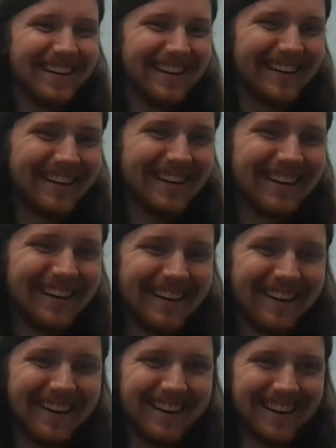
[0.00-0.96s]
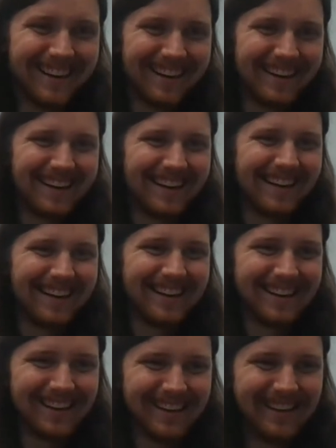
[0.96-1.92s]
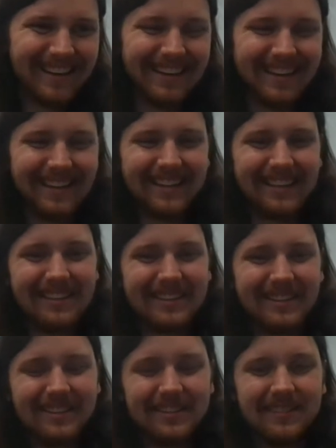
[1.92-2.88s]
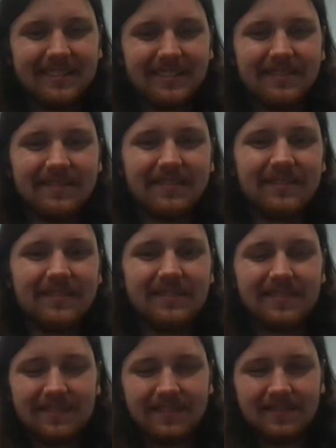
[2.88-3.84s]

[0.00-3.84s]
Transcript: (not speaking)